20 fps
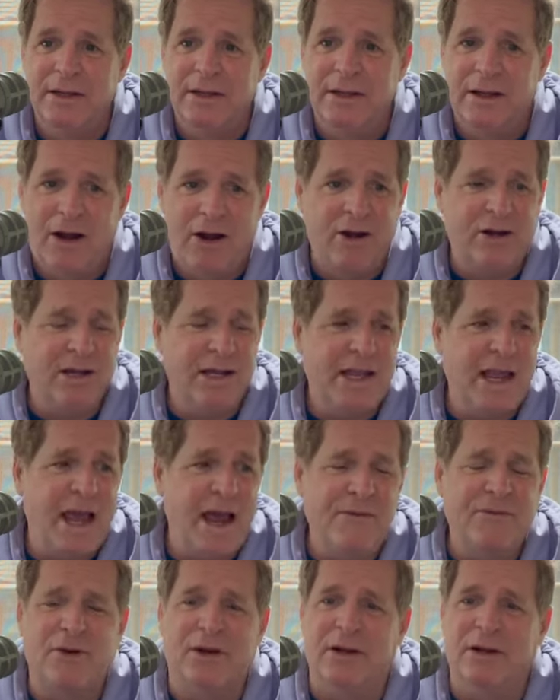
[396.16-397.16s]
Hardly
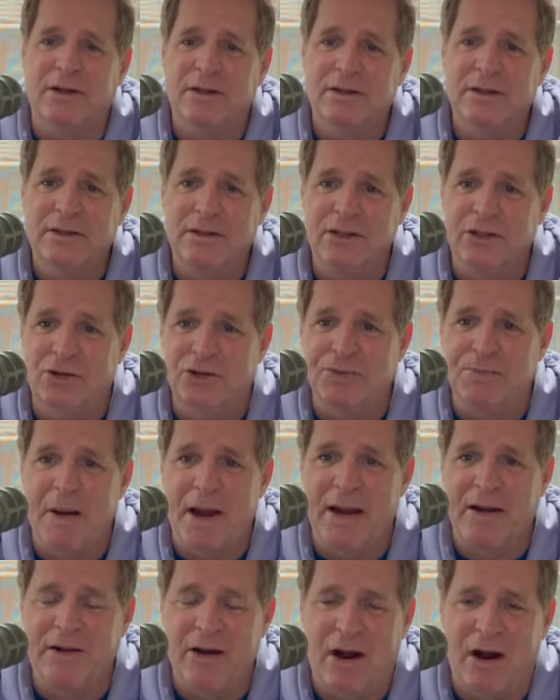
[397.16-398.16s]
ever use
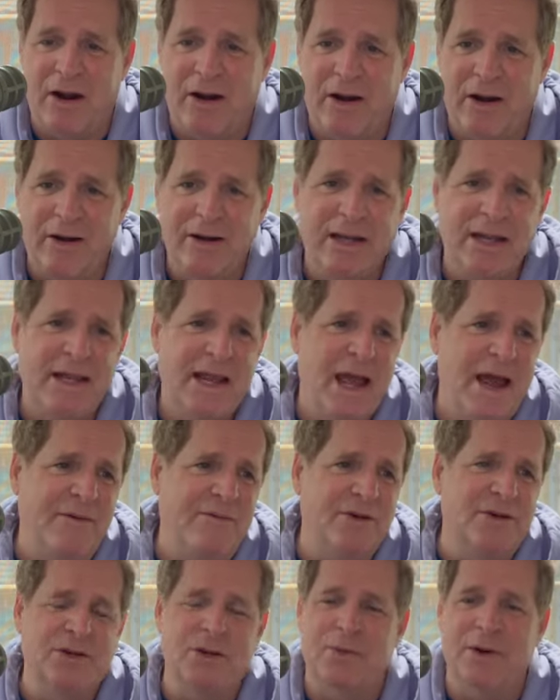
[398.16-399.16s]
my car, hardly
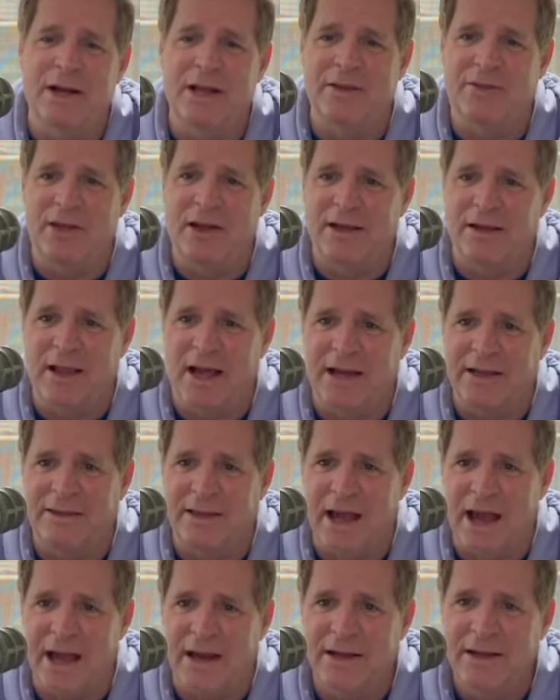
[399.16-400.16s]
ever do anything like
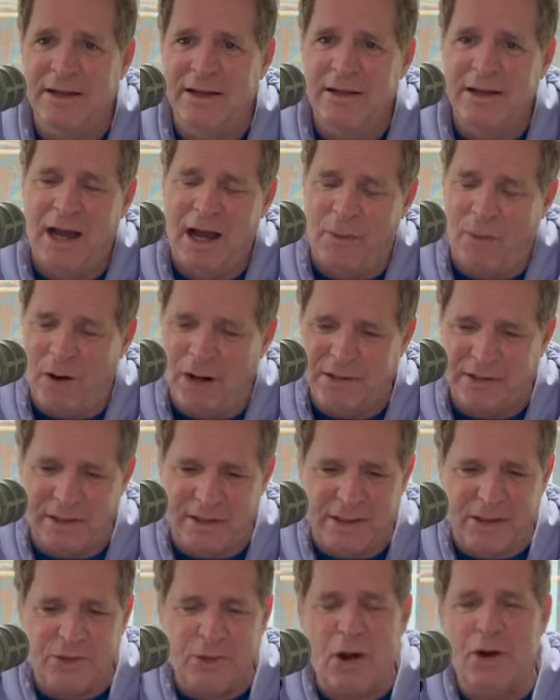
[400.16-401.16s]
that. I walk to
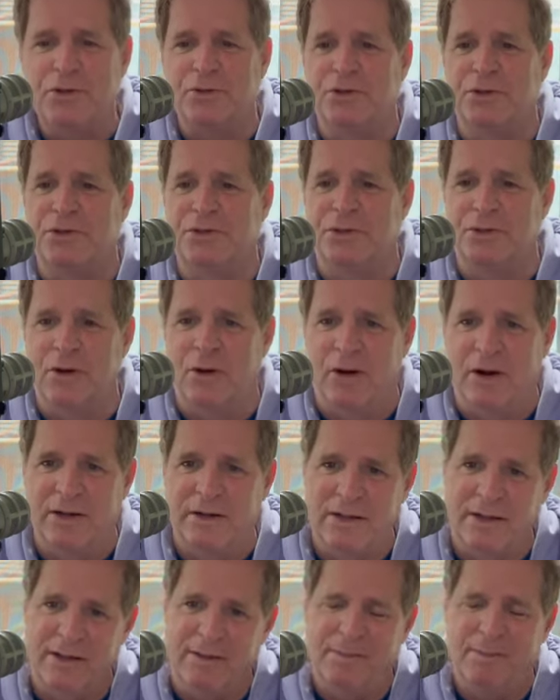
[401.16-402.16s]
the grocery store,
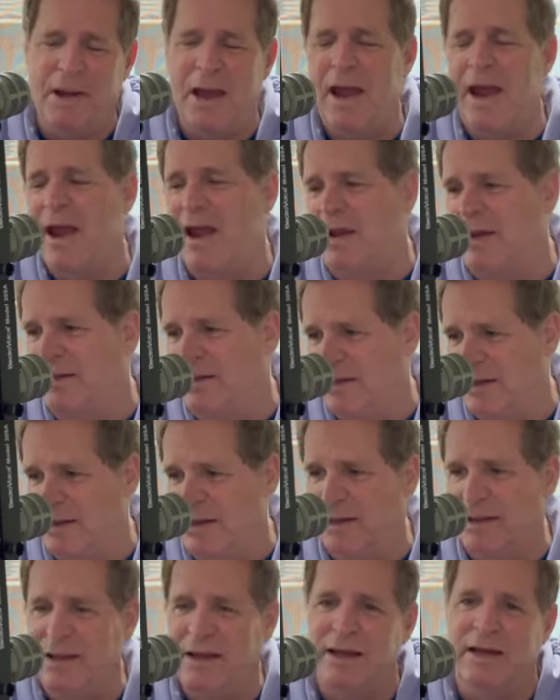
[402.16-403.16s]
to the bank, to
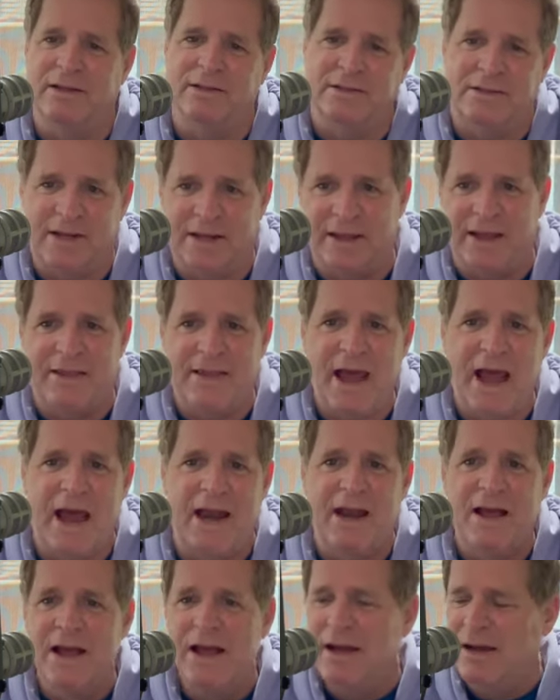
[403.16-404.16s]
the this, to the
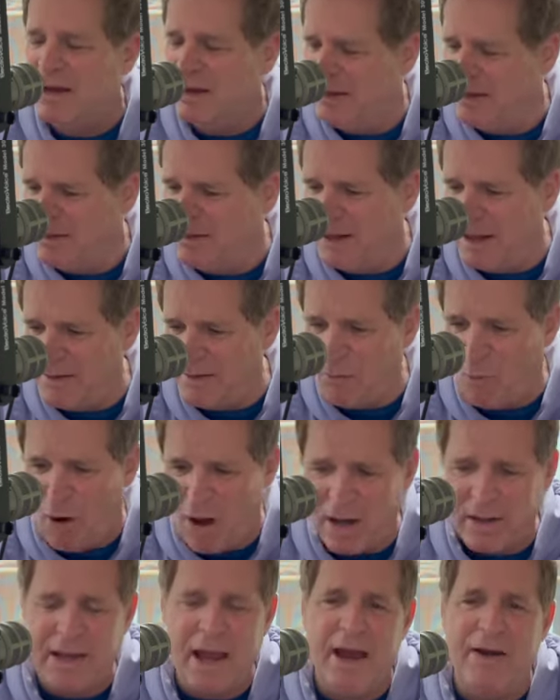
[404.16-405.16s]
that. I
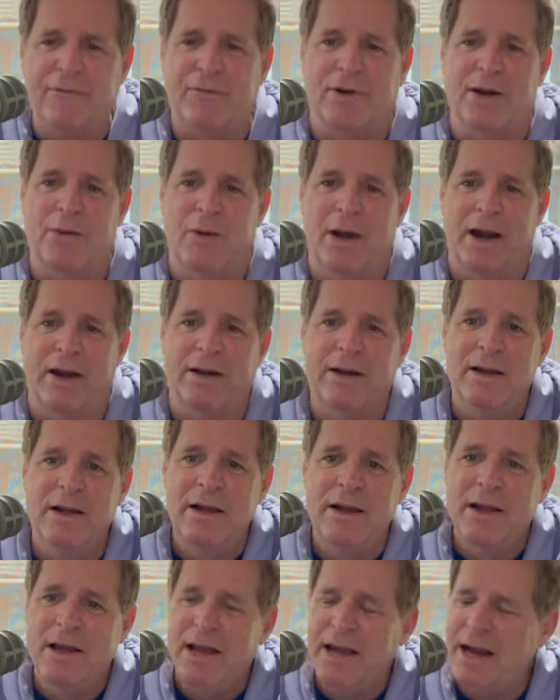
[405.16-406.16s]
walk everywhere.
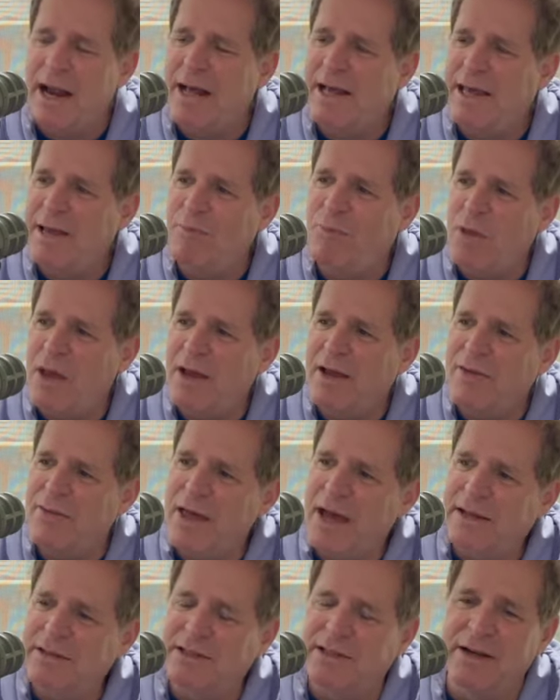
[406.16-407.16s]
And I keep thinking
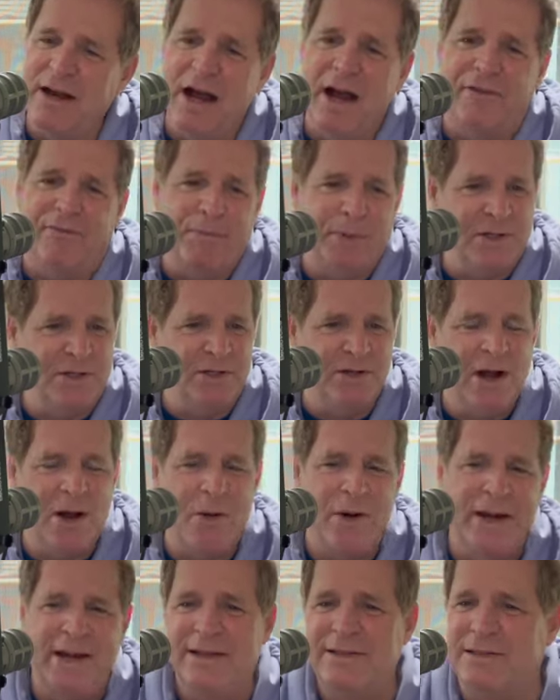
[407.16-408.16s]
that's enough. But you know
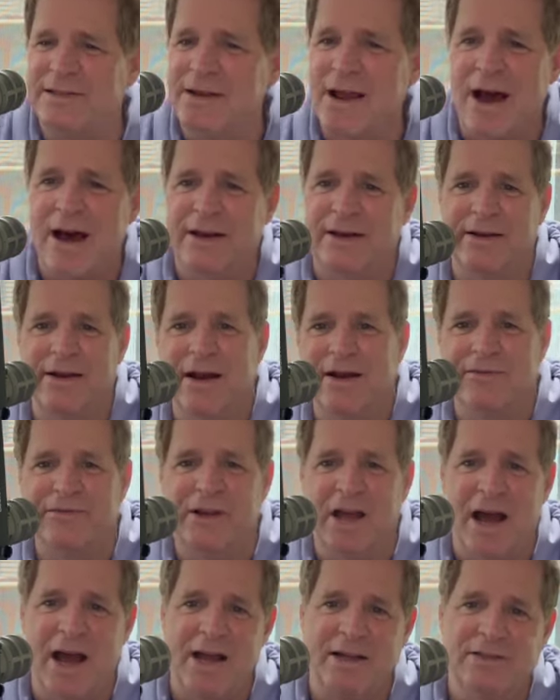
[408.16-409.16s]
what? It's not enough,
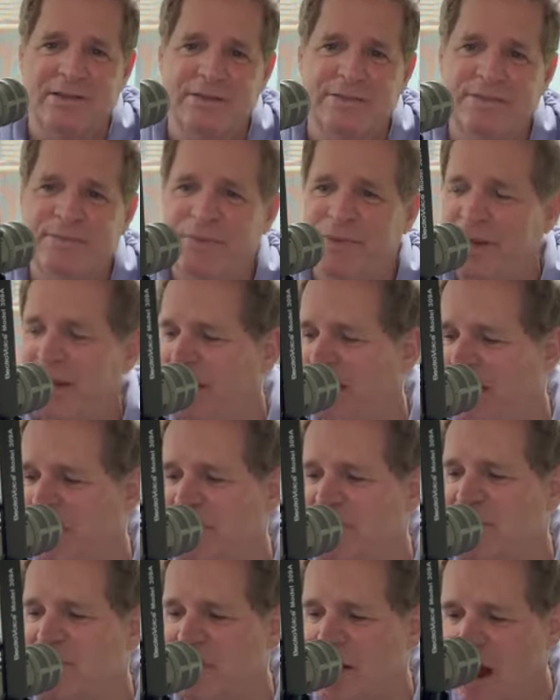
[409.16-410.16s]
guys. It
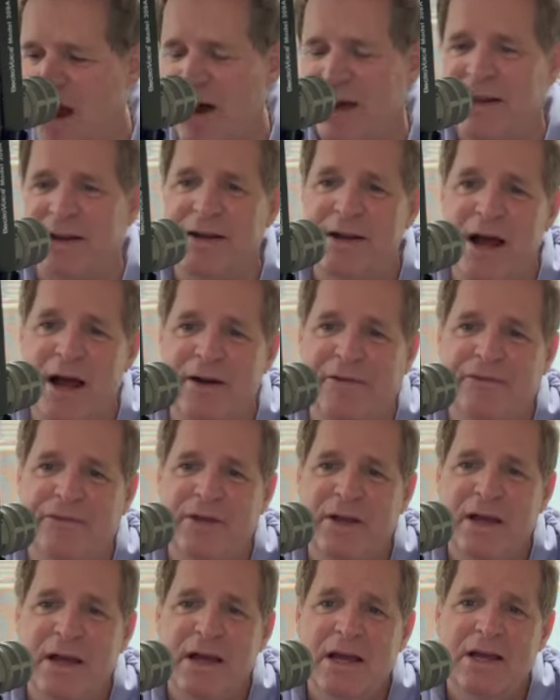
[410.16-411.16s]
is not enough.
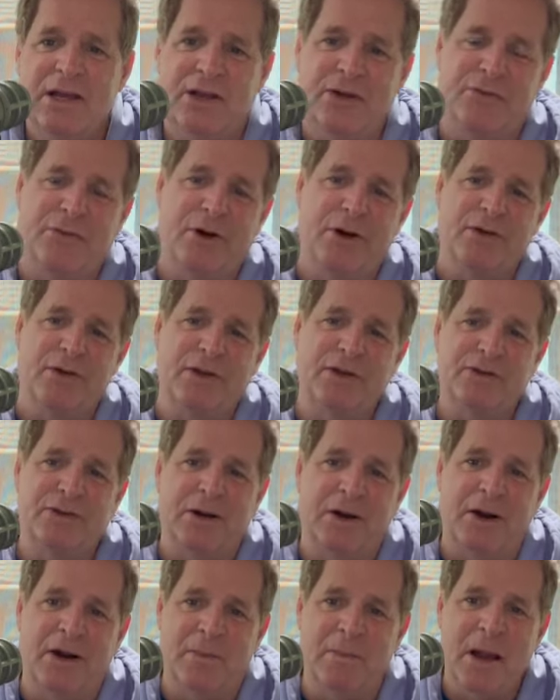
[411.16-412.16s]
You've heard the
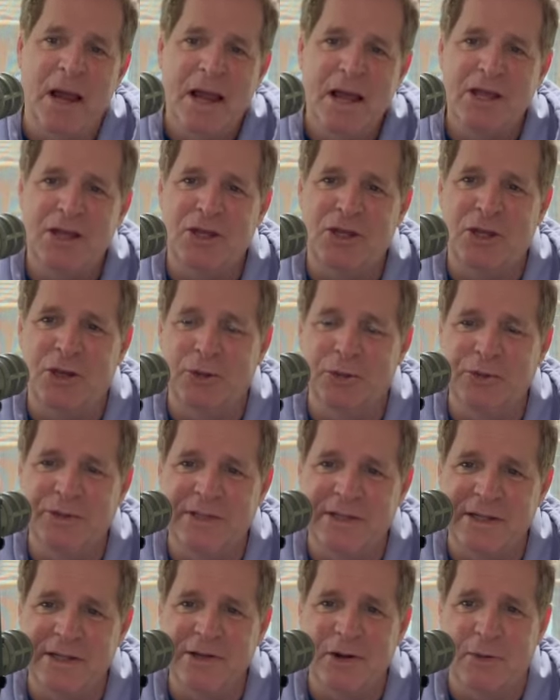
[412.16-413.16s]
term use
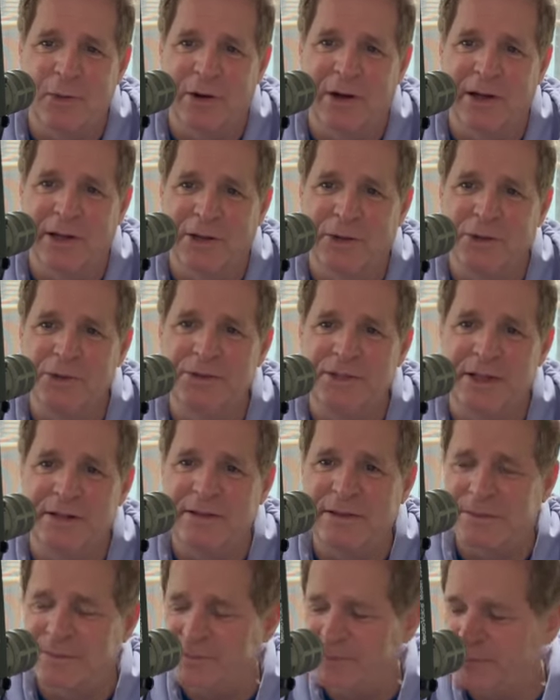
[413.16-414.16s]
it or lose
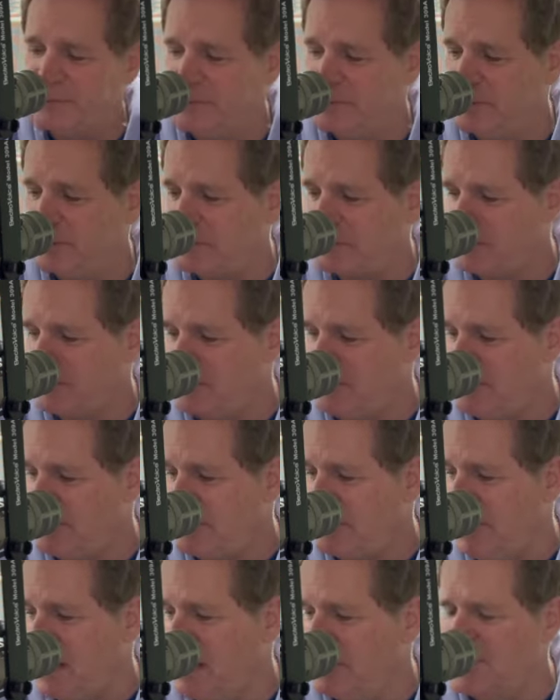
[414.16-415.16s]
it.
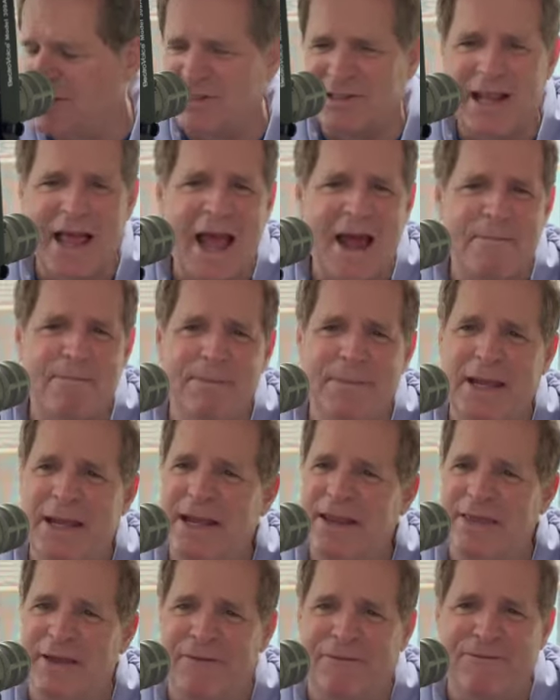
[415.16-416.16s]
Slap me
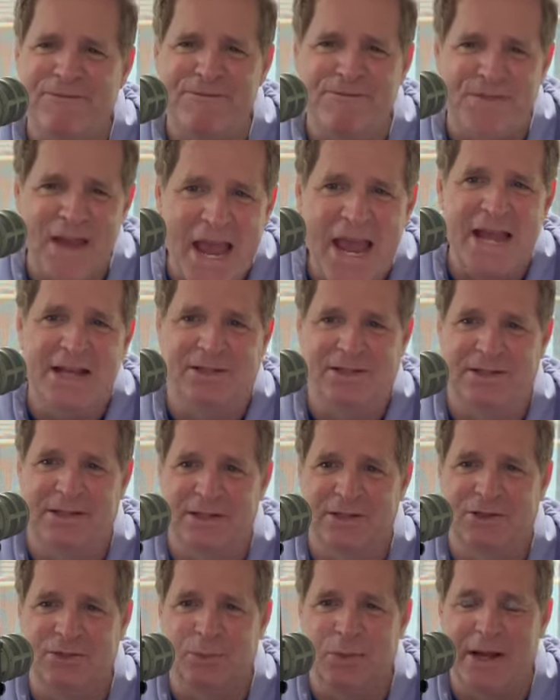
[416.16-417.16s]
in the face
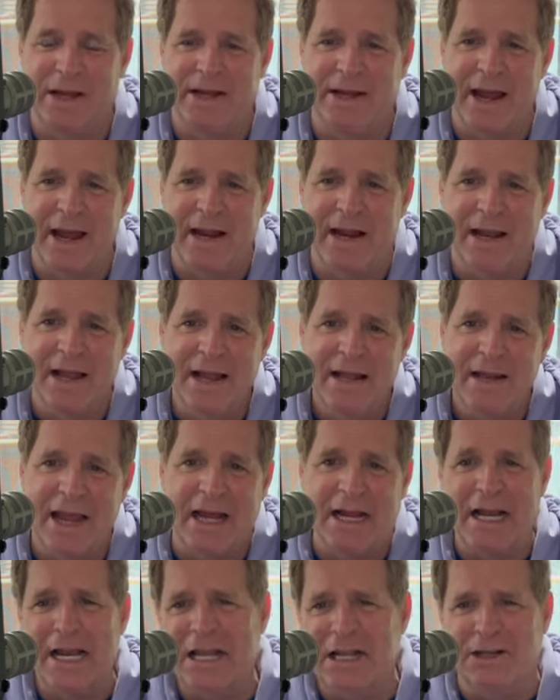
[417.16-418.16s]
this weekend,
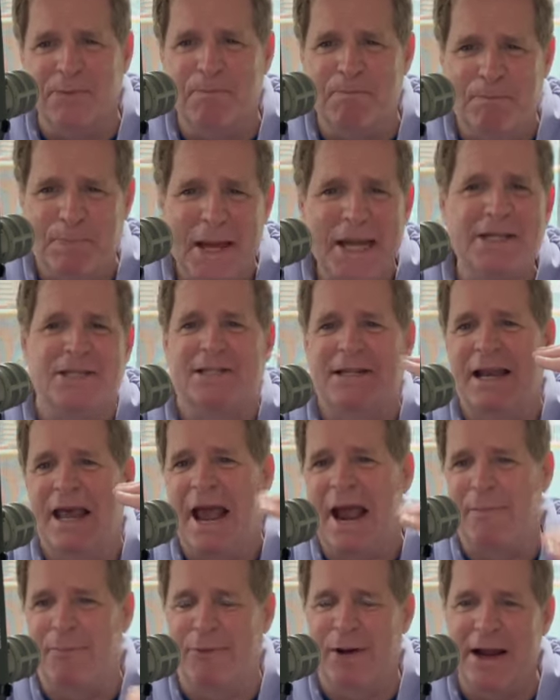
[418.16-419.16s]
like a little bitch
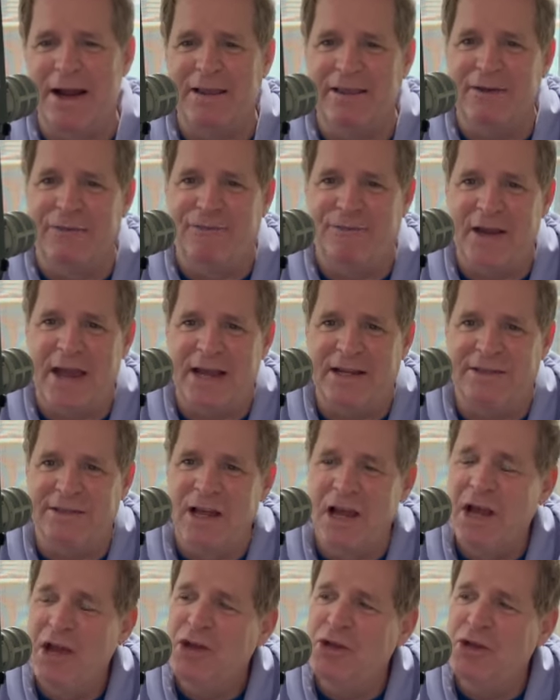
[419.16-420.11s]
slap right in the face.